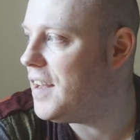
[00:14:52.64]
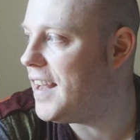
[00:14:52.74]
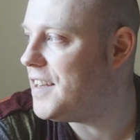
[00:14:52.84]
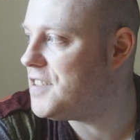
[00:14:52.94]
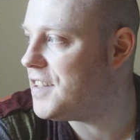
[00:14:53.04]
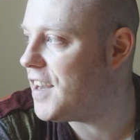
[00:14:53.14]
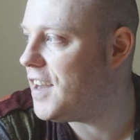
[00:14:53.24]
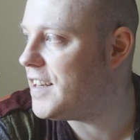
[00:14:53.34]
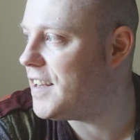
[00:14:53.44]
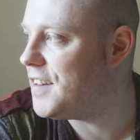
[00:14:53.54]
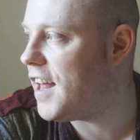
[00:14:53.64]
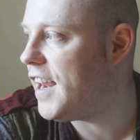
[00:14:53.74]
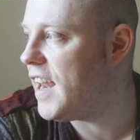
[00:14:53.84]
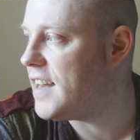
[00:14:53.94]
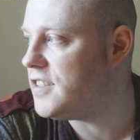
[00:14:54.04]
into the idea that a
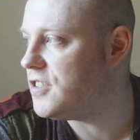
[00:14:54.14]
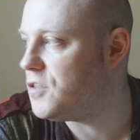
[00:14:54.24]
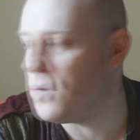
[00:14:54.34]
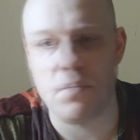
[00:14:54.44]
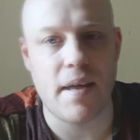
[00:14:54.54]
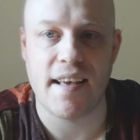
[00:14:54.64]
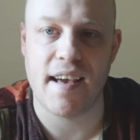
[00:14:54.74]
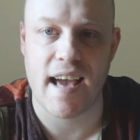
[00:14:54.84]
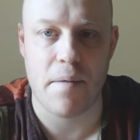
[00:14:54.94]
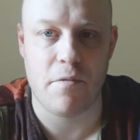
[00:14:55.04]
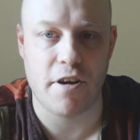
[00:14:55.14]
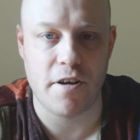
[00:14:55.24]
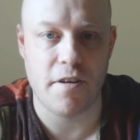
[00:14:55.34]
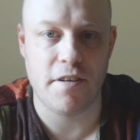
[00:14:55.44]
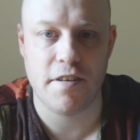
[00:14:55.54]
lens would make a camera
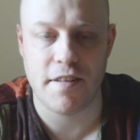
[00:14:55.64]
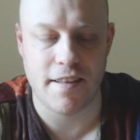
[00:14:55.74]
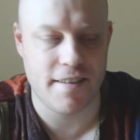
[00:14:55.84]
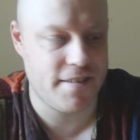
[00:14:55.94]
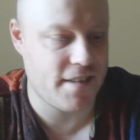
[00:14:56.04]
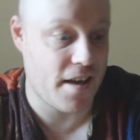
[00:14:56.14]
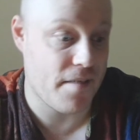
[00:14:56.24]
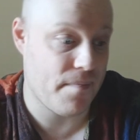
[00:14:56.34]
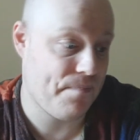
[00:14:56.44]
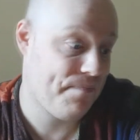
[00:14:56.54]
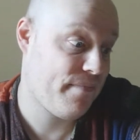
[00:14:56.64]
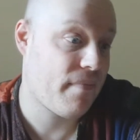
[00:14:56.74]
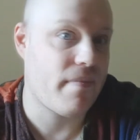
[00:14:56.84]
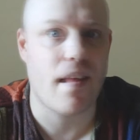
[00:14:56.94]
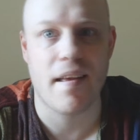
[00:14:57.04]
good that,
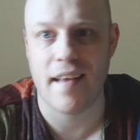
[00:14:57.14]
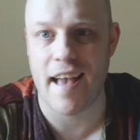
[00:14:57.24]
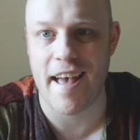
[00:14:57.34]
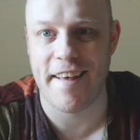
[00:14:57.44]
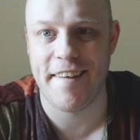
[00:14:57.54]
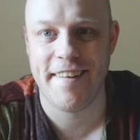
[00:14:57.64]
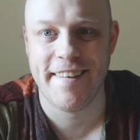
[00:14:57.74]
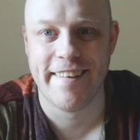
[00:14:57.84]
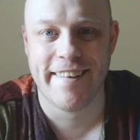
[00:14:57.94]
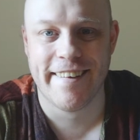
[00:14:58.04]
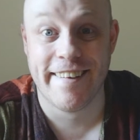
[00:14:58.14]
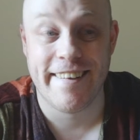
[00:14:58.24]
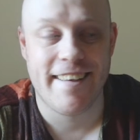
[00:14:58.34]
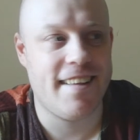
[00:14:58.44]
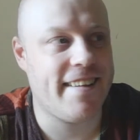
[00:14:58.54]
yeah,
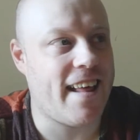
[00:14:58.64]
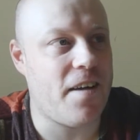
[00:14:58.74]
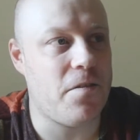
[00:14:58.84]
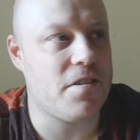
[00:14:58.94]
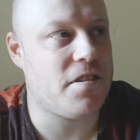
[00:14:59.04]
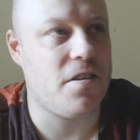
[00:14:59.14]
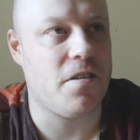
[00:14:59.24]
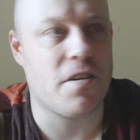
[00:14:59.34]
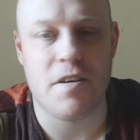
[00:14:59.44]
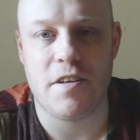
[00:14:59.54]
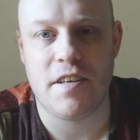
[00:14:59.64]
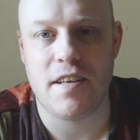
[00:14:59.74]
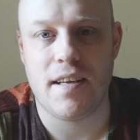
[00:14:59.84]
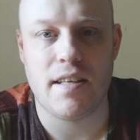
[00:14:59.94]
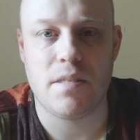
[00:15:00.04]
that was not good.
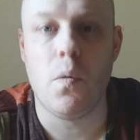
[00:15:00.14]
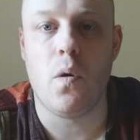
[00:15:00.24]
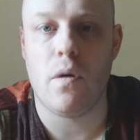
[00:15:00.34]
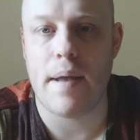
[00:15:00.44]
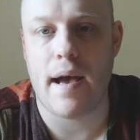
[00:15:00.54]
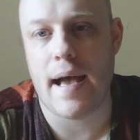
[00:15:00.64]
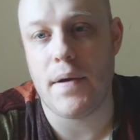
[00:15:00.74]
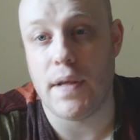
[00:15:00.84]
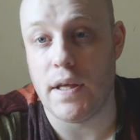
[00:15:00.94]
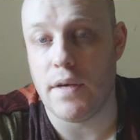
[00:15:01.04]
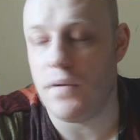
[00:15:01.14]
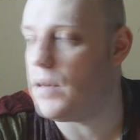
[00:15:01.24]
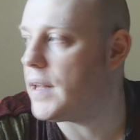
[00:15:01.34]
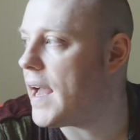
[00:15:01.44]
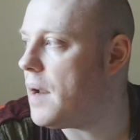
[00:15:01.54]
It's more about how you
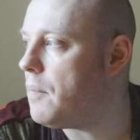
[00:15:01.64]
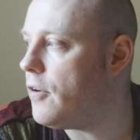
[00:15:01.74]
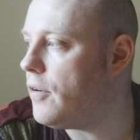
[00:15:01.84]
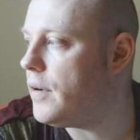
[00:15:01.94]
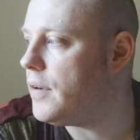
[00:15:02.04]
use the camera,